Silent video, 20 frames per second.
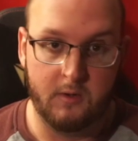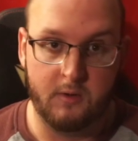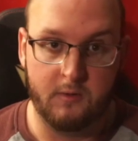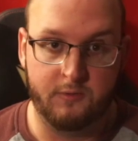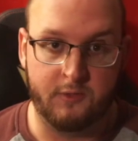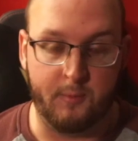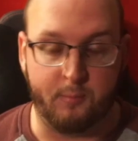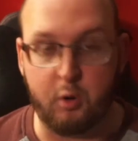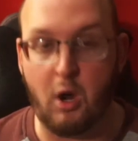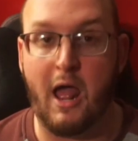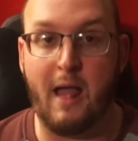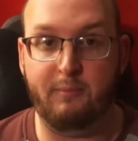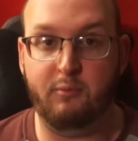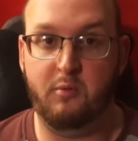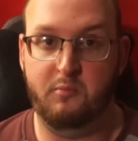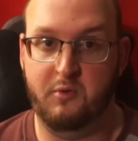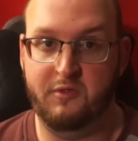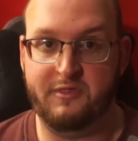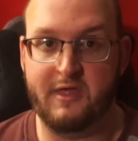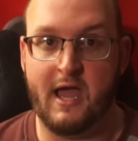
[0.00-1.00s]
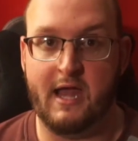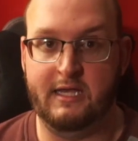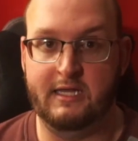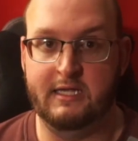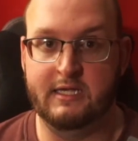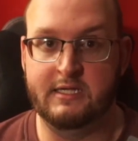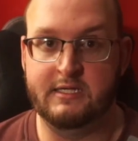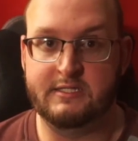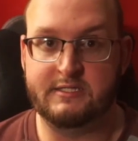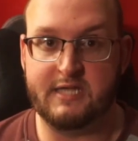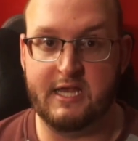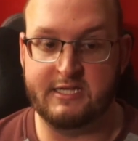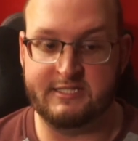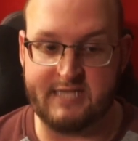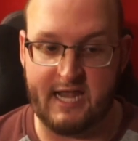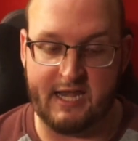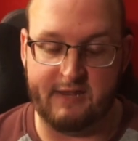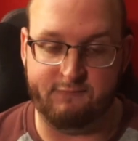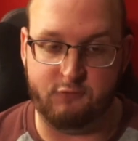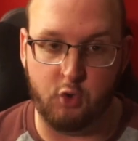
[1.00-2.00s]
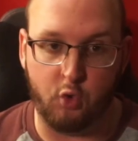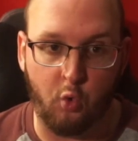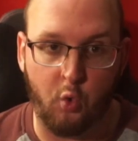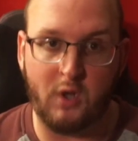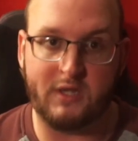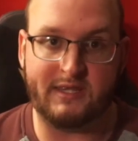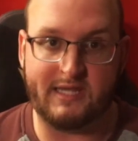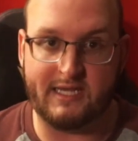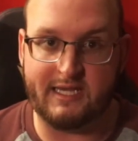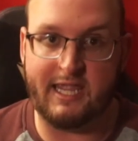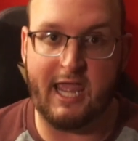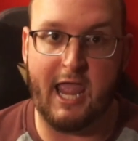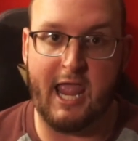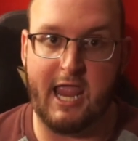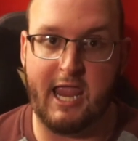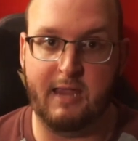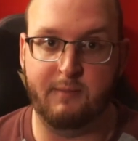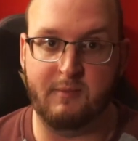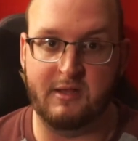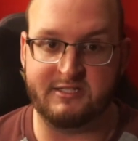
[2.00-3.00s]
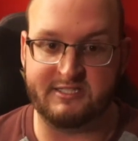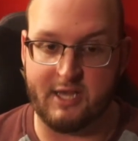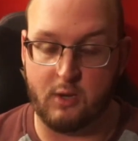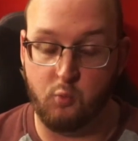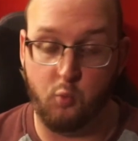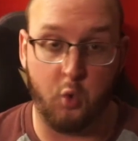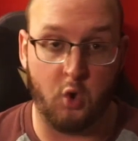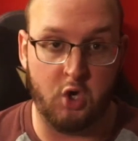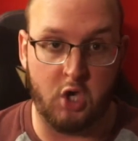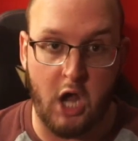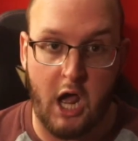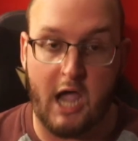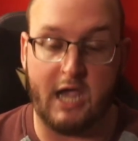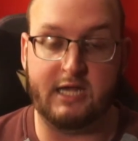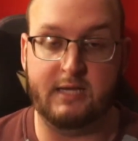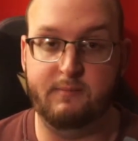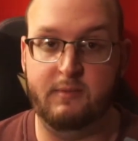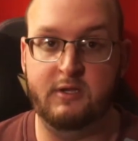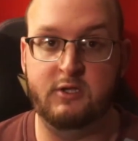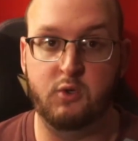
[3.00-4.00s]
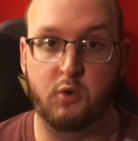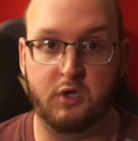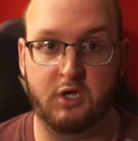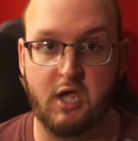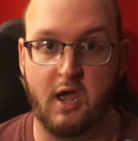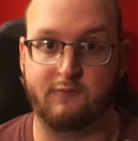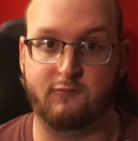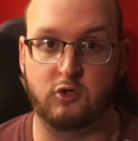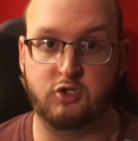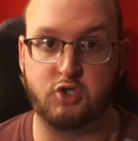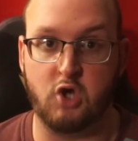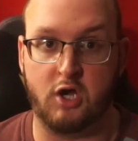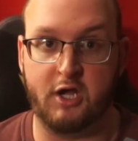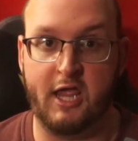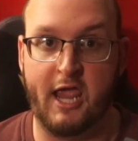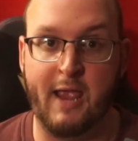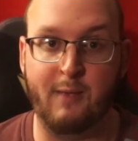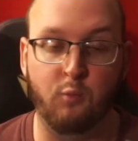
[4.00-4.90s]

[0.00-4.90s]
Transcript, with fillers: The problem with that is, is that if you quit the game and say we're not going to be doing coverage on it, and